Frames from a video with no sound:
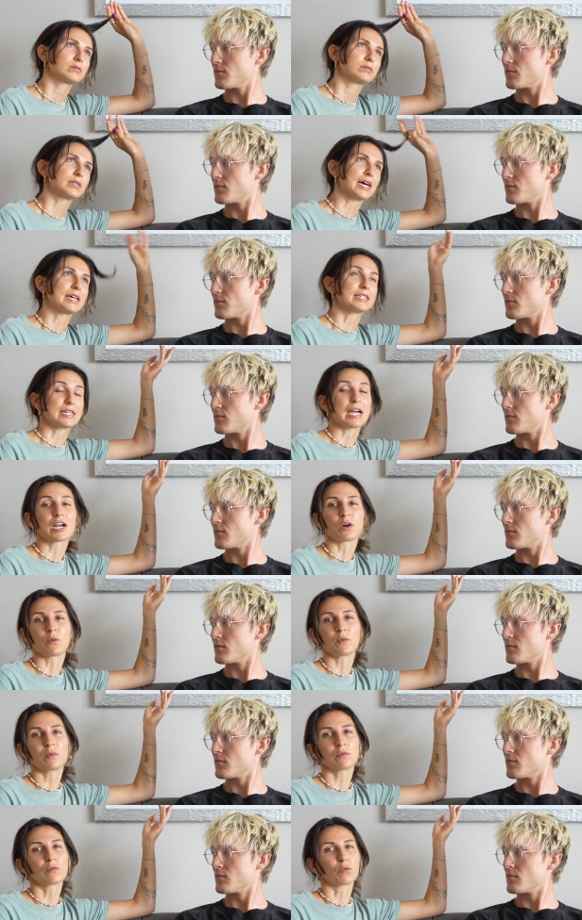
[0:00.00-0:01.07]
Speaker 1: that
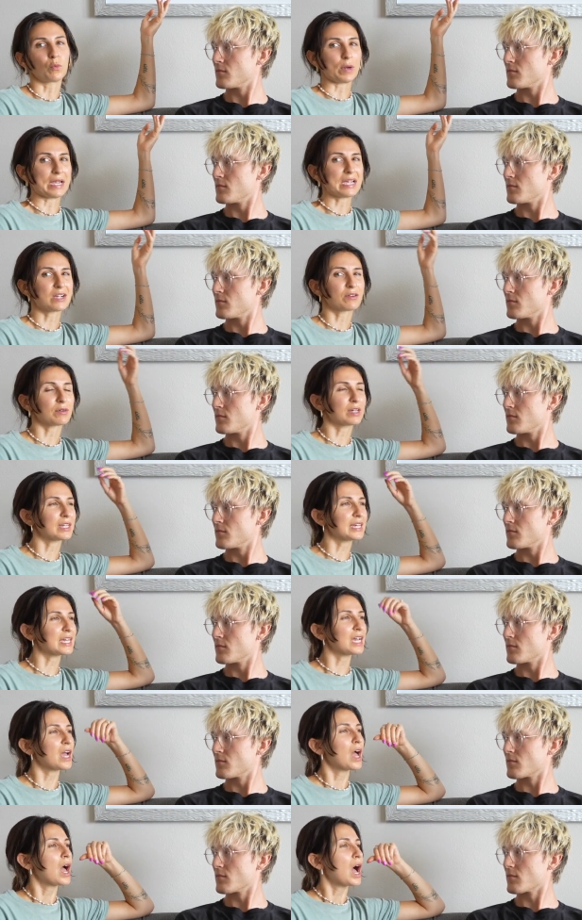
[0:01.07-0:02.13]
entire week,
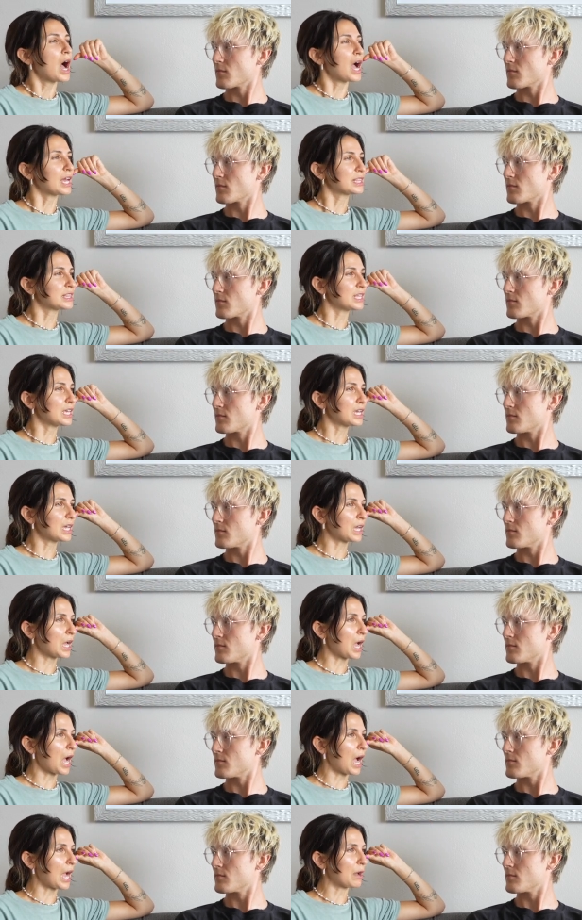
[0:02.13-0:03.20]
really. I think
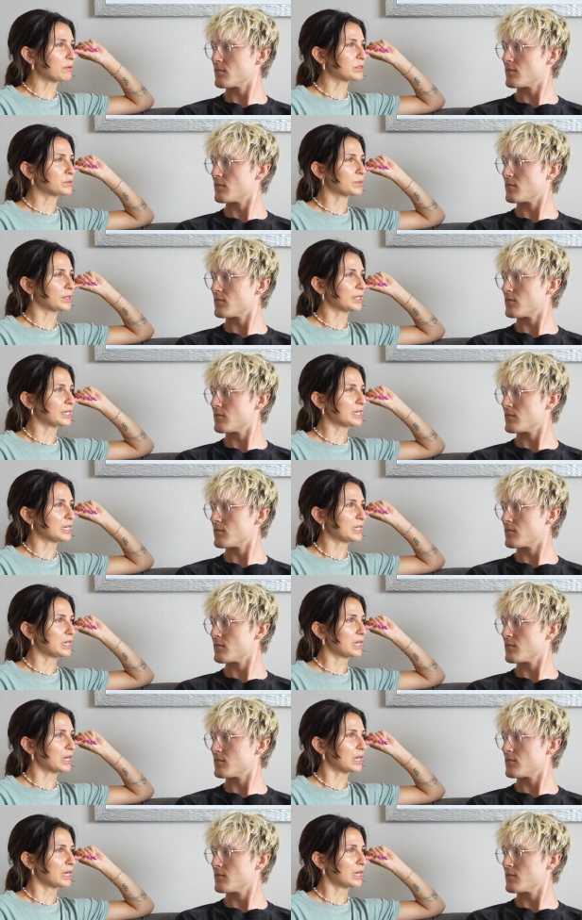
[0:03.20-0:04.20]
I was really,